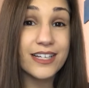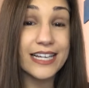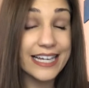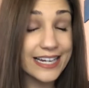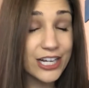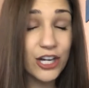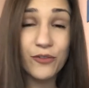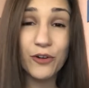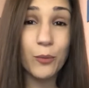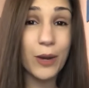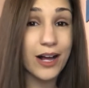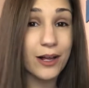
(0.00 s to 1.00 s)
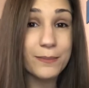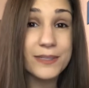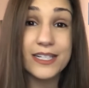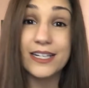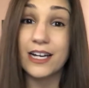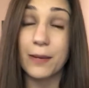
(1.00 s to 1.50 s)
getting
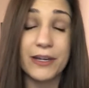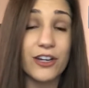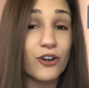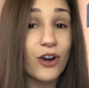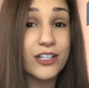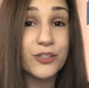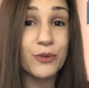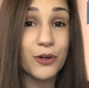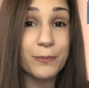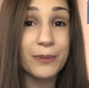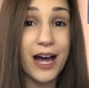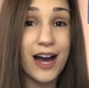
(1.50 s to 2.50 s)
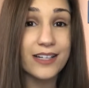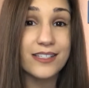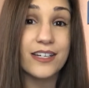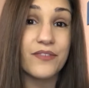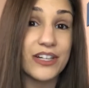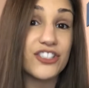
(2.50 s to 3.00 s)
overwhelmed, coming across roadblocks,
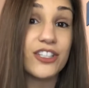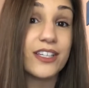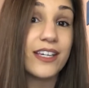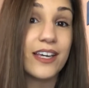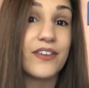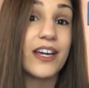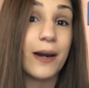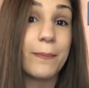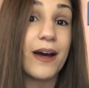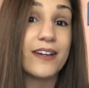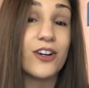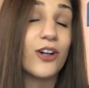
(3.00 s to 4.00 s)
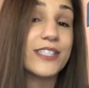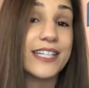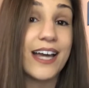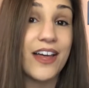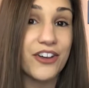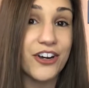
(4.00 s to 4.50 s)
and eventually giving up on it
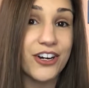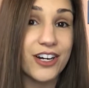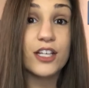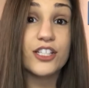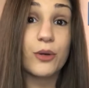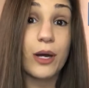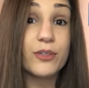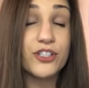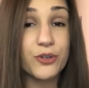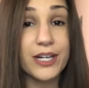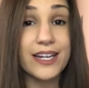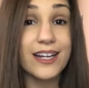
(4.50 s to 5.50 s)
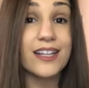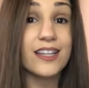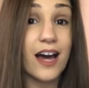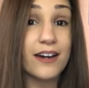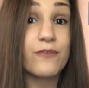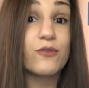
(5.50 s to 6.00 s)
altogether. So I was creating a
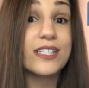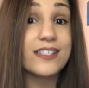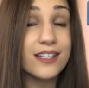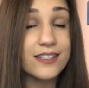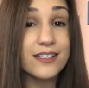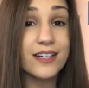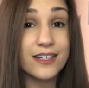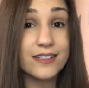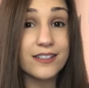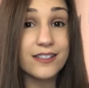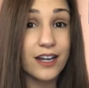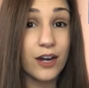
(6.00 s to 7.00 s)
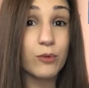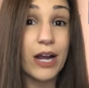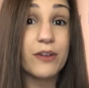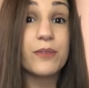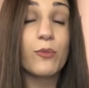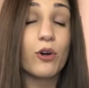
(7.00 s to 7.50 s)
lot of resistance
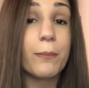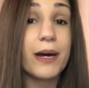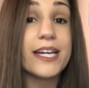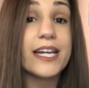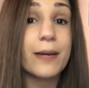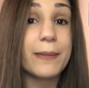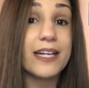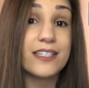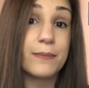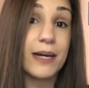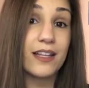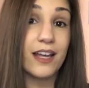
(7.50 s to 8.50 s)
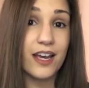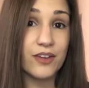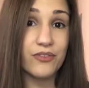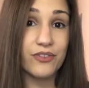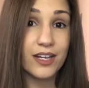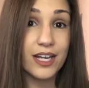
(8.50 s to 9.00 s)
around more money coming into my
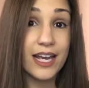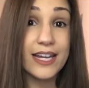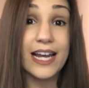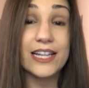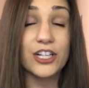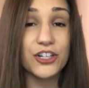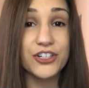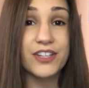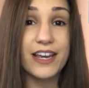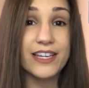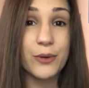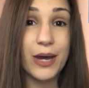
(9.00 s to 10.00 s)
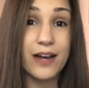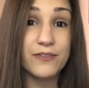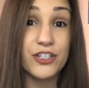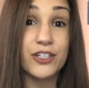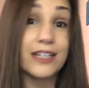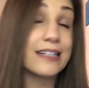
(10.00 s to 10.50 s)
life. And I learned that you have
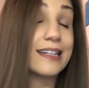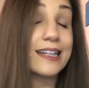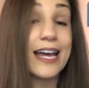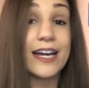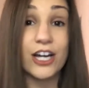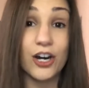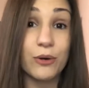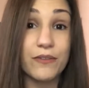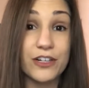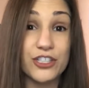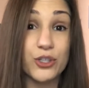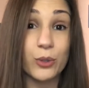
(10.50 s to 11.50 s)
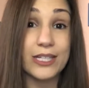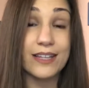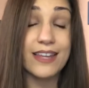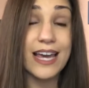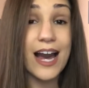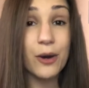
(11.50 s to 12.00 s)
to let go of controlling
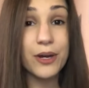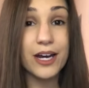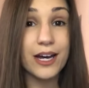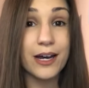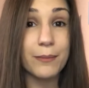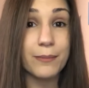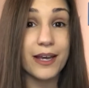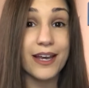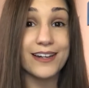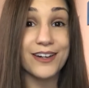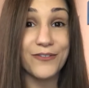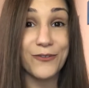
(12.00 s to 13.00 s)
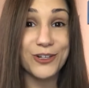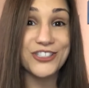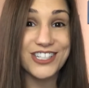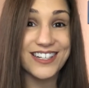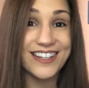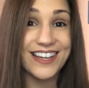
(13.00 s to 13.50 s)
the outcome, and
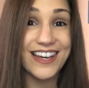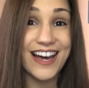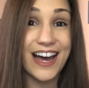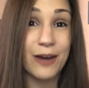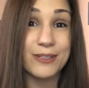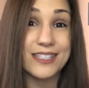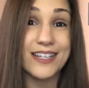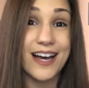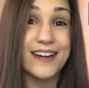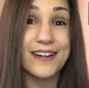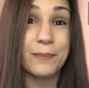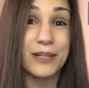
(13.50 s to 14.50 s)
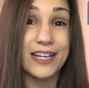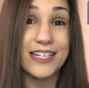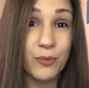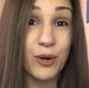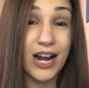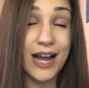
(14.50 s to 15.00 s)
unfortunately, I was not in a
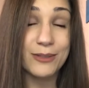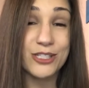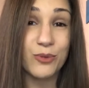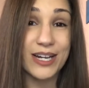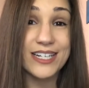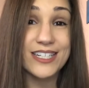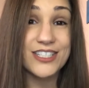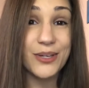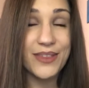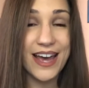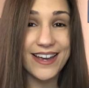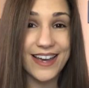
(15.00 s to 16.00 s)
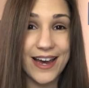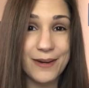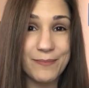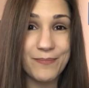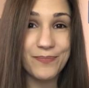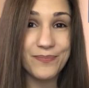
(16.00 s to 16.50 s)
place where I was ready to do that yet.
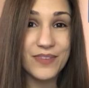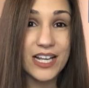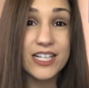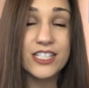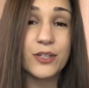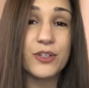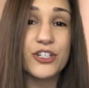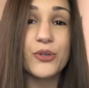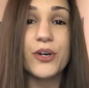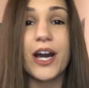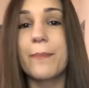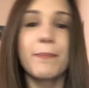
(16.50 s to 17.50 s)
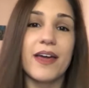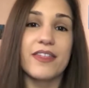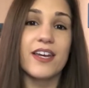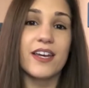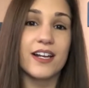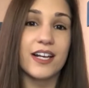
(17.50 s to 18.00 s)
So the 2-cup
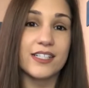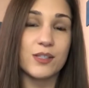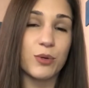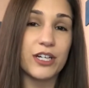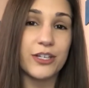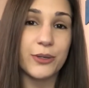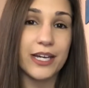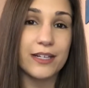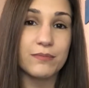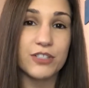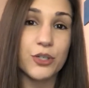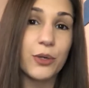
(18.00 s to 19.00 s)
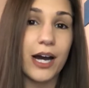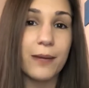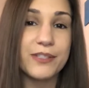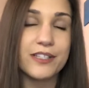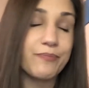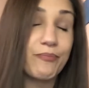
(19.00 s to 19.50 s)
method is where you get 2
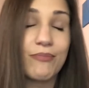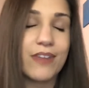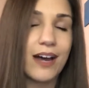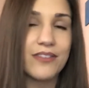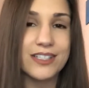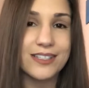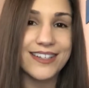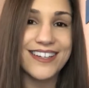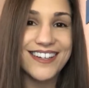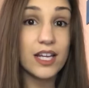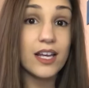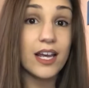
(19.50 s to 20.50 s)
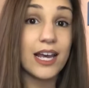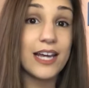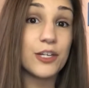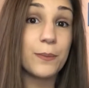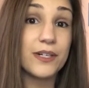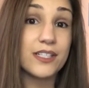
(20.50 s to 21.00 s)
cups, obviously, and
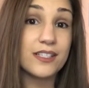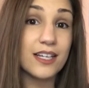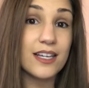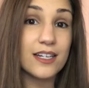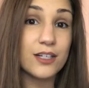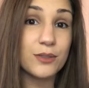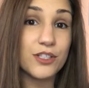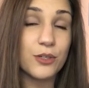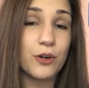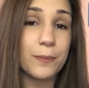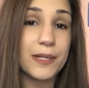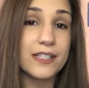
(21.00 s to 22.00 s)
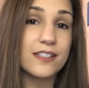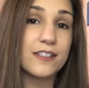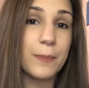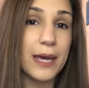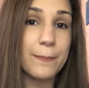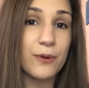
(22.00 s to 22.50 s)
you put sticky notes or pieces of
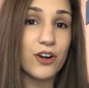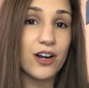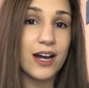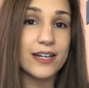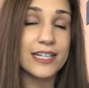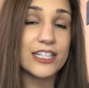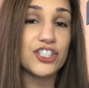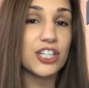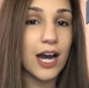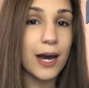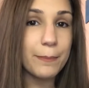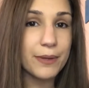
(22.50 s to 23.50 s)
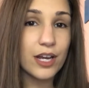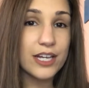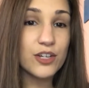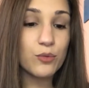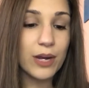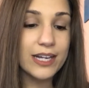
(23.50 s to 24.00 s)
paper on each cup, and
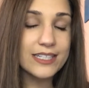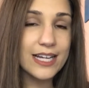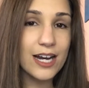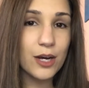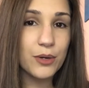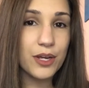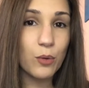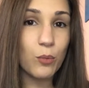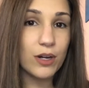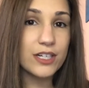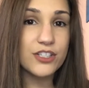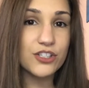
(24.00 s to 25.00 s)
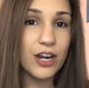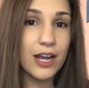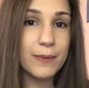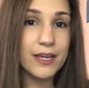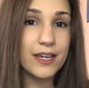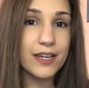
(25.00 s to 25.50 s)
you write down one
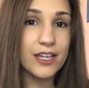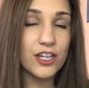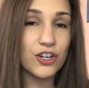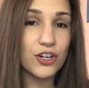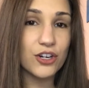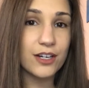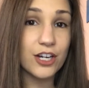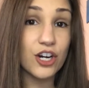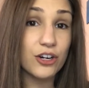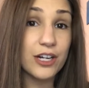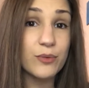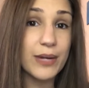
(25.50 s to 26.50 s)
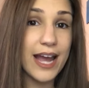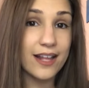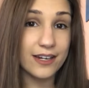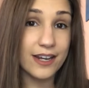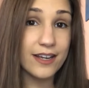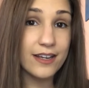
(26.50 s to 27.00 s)
describing your current
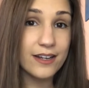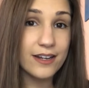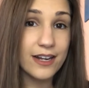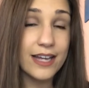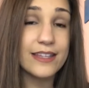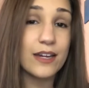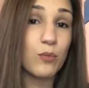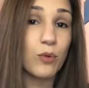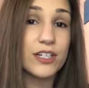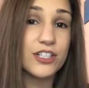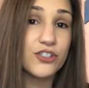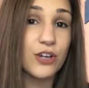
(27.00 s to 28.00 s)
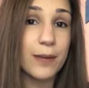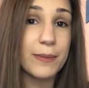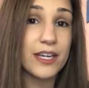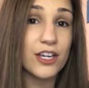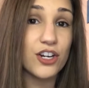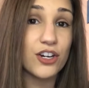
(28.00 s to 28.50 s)
reality, and then one
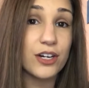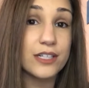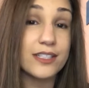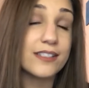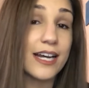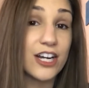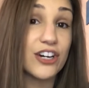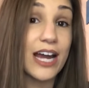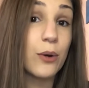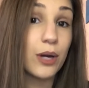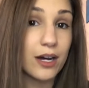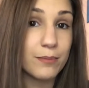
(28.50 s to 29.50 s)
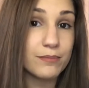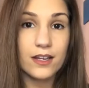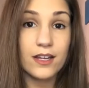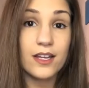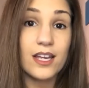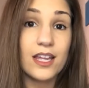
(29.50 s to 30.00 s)
describing your desired outcome.
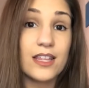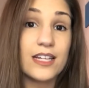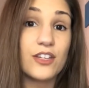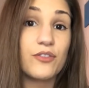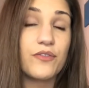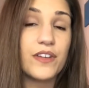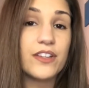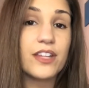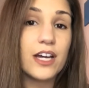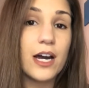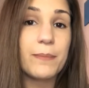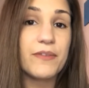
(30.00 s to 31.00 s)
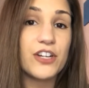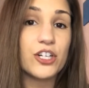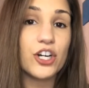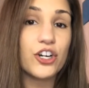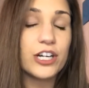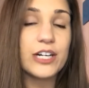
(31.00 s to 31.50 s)
Then you fill the cup of your
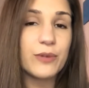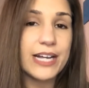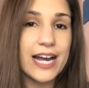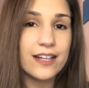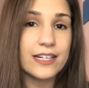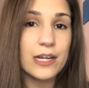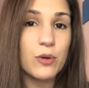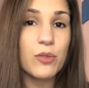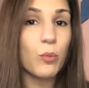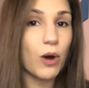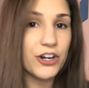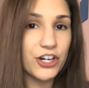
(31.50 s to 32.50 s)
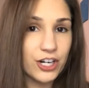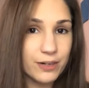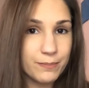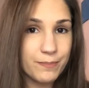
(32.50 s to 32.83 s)
current reality with water,